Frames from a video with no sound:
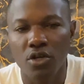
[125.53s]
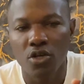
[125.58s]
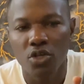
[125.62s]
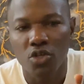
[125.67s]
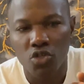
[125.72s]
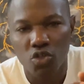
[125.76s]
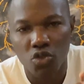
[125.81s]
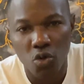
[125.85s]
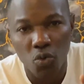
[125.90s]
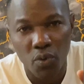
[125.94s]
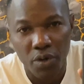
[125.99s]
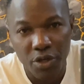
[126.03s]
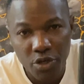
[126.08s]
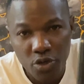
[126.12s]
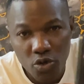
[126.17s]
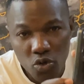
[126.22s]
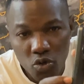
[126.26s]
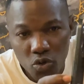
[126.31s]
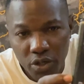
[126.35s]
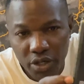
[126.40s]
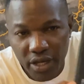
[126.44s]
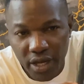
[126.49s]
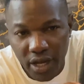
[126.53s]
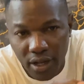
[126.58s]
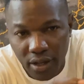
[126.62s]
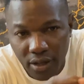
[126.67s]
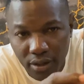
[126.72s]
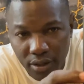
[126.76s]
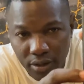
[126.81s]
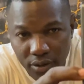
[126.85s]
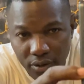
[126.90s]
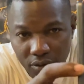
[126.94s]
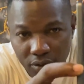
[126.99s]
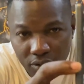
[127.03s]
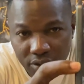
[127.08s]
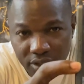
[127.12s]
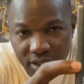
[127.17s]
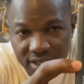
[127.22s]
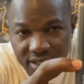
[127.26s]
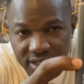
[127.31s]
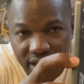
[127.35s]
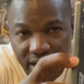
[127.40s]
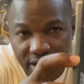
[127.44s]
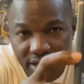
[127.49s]
So when you look here on the
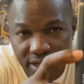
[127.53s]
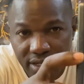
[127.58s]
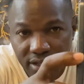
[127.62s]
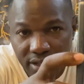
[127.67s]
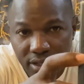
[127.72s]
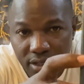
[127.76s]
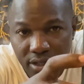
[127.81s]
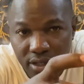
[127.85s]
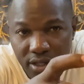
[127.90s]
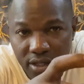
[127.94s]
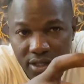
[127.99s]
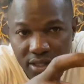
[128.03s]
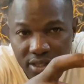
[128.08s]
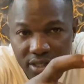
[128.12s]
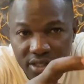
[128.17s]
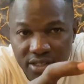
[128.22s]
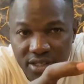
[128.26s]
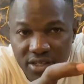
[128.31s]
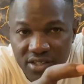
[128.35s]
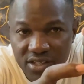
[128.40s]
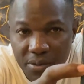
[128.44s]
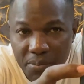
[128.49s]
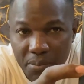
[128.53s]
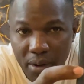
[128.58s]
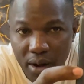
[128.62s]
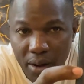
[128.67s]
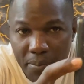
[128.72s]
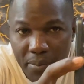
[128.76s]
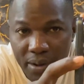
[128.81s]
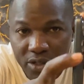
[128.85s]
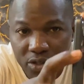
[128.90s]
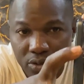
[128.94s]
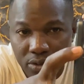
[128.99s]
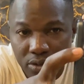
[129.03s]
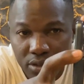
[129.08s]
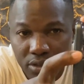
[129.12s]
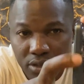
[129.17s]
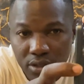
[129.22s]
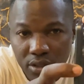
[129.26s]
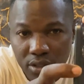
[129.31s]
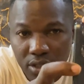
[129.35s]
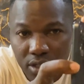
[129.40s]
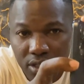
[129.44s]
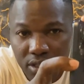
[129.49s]
side, this is the power button.
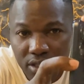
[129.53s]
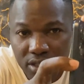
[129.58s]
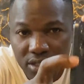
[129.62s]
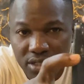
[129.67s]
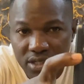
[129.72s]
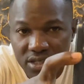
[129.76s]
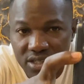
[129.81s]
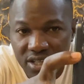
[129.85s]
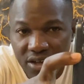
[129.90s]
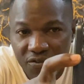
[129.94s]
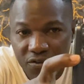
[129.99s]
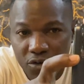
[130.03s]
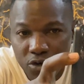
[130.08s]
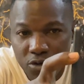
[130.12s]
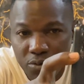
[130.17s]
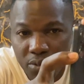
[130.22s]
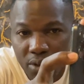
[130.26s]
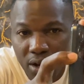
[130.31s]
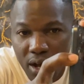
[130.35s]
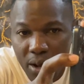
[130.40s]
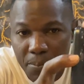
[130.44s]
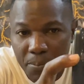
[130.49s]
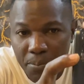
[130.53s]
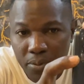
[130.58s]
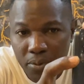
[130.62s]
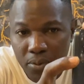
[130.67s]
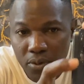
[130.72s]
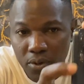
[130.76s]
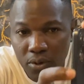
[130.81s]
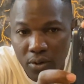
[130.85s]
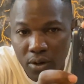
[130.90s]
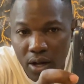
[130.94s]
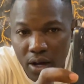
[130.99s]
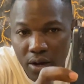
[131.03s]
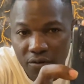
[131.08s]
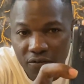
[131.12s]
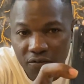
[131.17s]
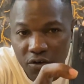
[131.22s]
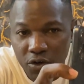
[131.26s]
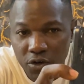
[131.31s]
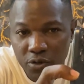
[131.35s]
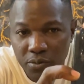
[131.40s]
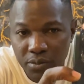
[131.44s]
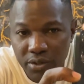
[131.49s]
This is the volume up,
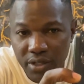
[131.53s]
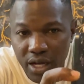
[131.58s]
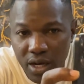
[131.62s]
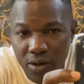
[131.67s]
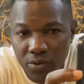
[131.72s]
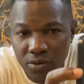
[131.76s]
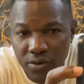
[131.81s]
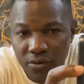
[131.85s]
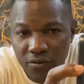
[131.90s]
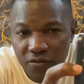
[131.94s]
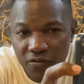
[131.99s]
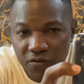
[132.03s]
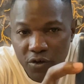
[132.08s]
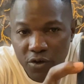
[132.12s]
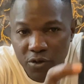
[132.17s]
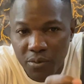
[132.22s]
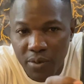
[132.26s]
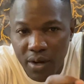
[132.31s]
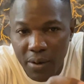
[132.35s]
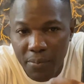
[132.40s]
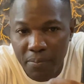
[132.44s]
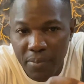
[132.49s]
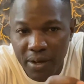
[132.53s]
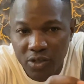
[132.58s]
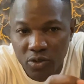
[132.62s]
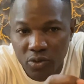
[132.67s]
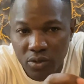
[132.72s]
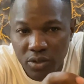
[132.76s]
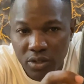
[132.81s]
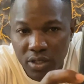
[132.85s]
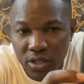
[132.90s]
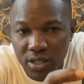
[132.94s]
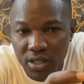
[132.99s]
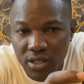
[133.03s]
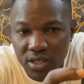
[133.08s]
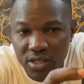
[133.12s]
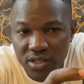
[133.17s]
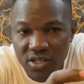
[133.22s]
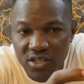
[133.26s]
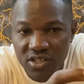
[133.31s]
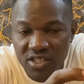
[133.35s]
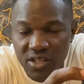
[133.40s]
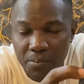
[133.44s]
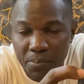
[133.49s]
volume down, volume up button. This
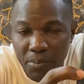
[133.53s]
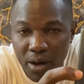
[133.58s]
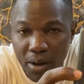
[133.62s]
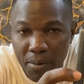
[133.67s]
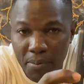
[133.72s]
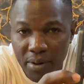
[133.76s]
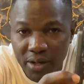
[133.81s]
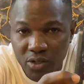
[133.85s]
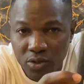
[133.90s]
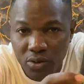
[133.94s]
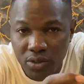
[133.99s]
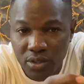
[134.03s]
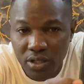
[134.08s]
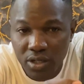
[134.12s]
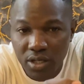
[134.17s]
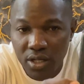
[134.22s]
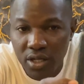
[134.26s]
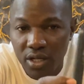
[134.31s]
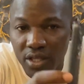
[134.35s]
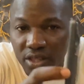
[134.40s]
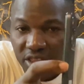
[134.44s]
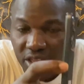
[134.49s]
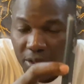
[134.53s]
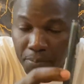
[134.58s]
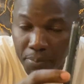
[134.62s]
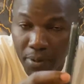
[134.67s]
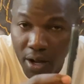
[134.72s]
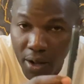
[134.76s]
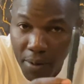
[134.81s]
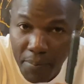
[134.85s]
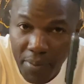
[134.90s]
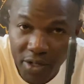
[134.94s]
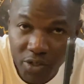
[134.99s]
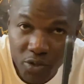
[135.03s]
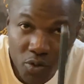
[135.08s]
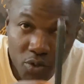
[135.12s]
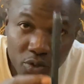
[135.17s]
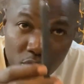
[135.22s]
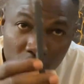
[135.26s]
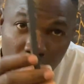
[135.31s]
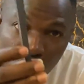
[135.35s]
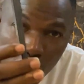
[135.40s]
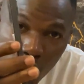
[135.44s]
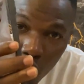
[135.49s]
is the power button. The power button
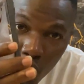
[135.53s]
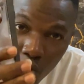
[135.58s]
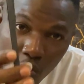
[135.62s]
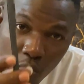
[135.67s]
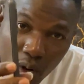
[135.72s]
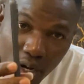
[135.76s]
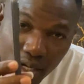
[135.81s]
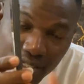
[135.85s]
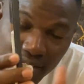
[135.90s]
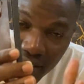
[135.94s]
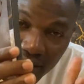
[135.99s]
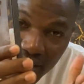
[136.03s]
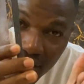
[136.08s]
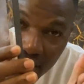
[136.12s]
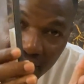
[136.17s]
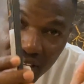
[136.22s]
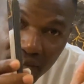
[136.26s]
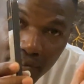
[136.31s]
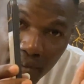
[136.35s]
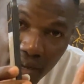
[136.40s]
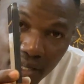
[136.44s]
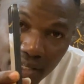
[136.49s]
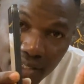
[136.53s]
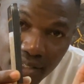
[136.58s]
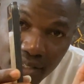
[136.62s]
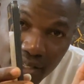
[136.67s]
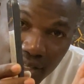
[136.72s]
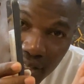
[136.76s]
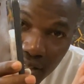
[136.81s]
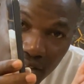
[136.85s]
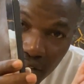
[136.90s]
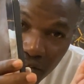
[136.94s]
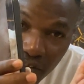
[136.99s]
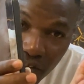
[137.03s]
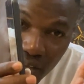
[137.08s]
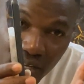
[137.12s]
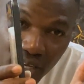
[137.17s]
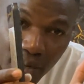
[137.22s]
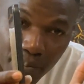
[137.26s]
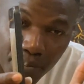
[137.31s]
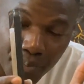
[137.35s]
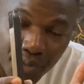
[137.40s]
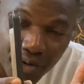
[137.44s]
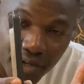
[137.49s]
works the same as the
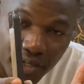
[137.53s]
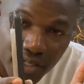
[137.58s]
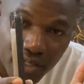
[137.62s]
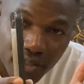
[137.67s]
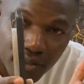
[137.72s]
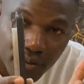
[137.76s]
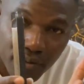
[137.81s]
fingerprint.